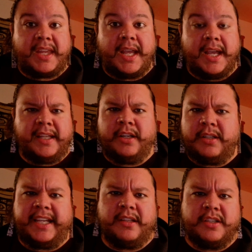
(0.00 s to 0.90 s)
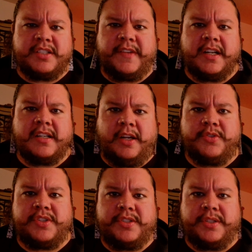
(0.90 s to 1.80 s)
clearly looks far
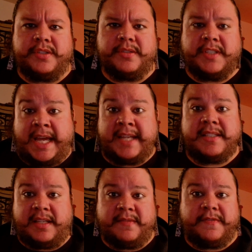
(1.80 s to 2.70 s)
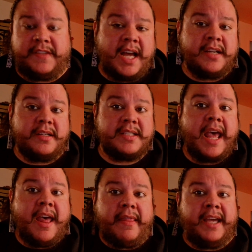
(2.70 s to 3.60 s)
closer to Ghent in Flanders
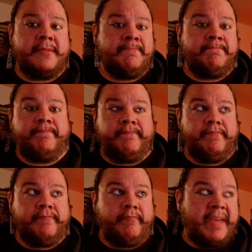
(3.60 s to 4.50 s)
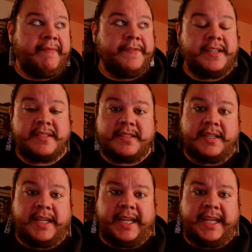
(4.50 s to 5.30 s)
than Memphis in